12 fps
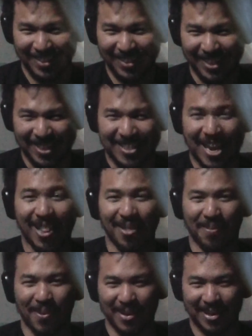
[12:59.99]
He like
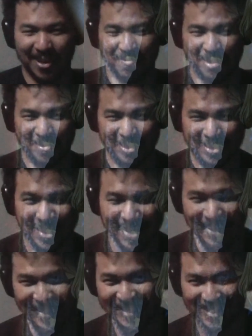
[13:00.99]
teleported up these
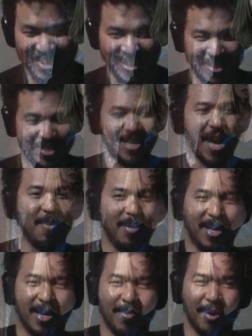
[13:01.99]
stairs. He's now
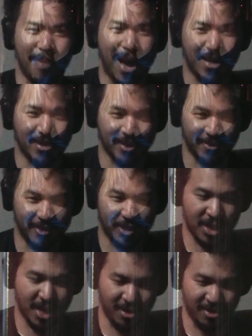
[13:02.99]
become a master of the
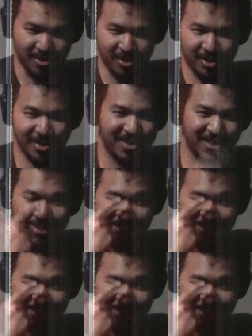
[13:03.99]
shadows.